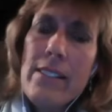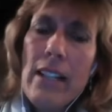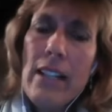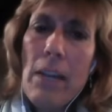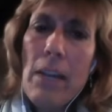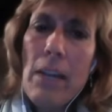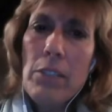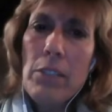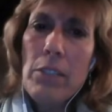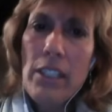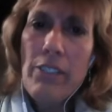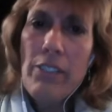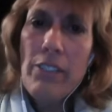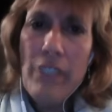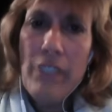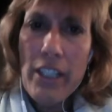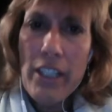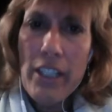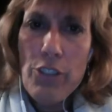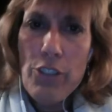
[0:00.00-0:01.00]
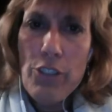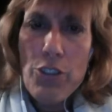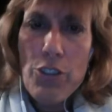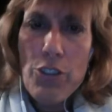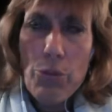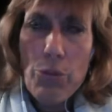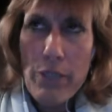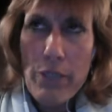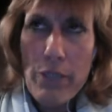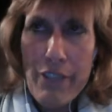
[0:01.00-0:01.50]
I'm going to invite you to
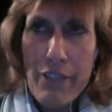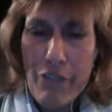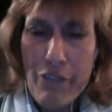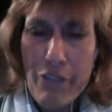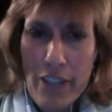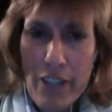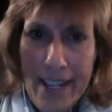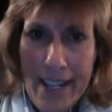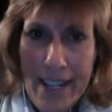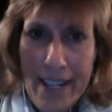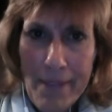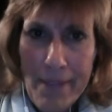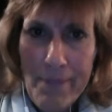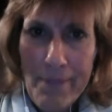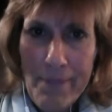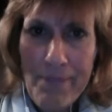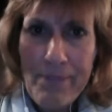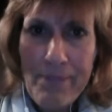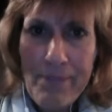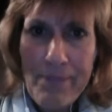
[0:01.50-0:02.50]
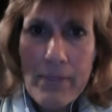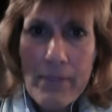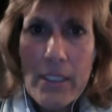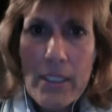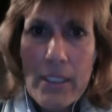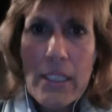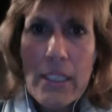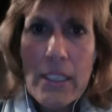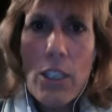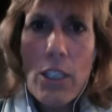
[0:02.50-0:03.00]
reframe
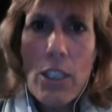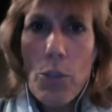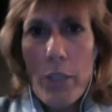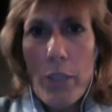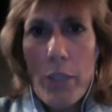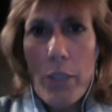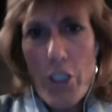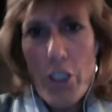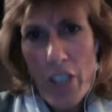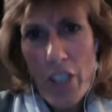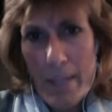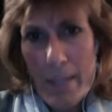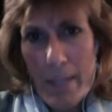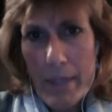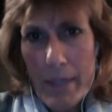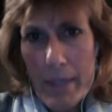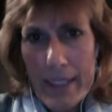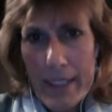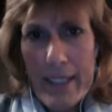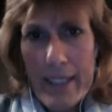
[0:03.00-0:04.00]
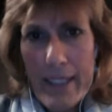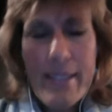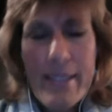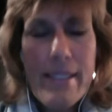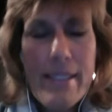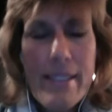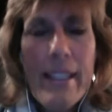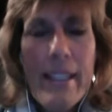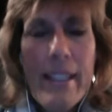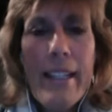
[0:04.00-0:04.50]
or reshape, I guess,
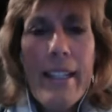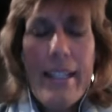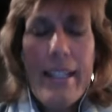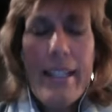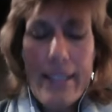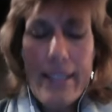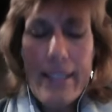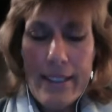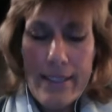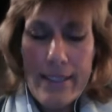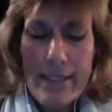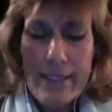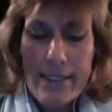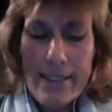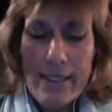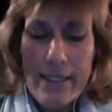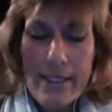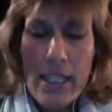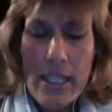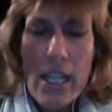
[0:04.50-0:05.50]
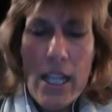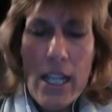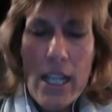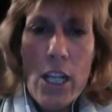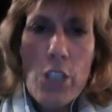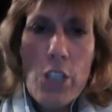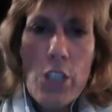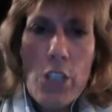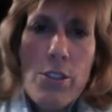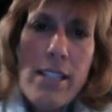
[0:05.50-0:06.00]
is
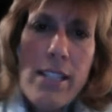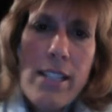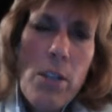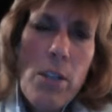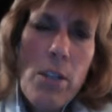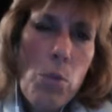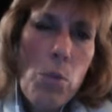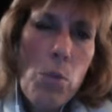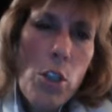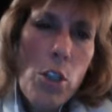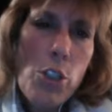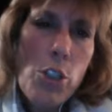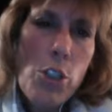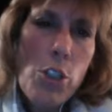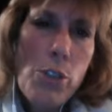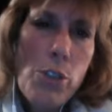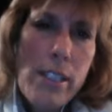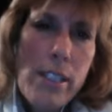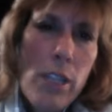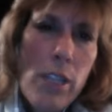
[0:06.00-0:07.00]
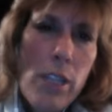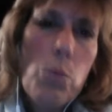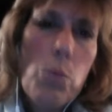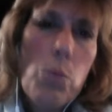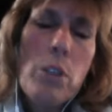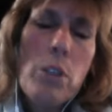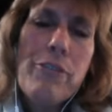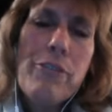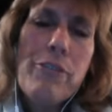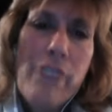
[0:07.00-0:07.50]
you said we're
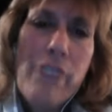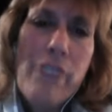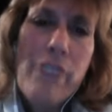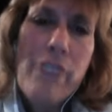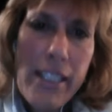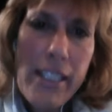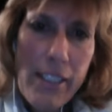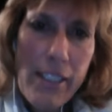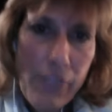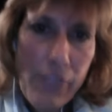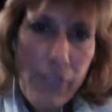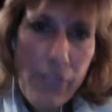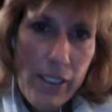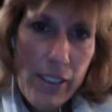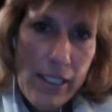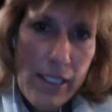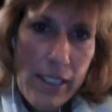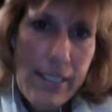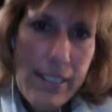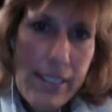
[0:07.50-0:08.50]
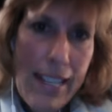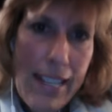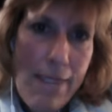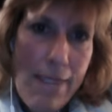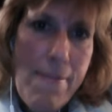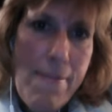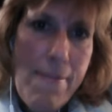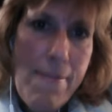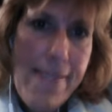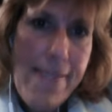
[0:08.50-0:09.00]
fighting for the
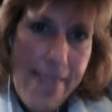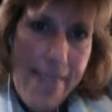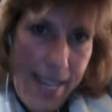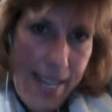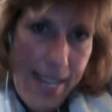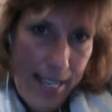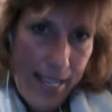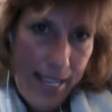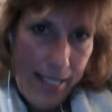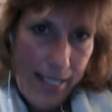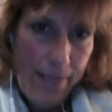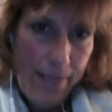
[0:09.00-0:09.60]
same thing.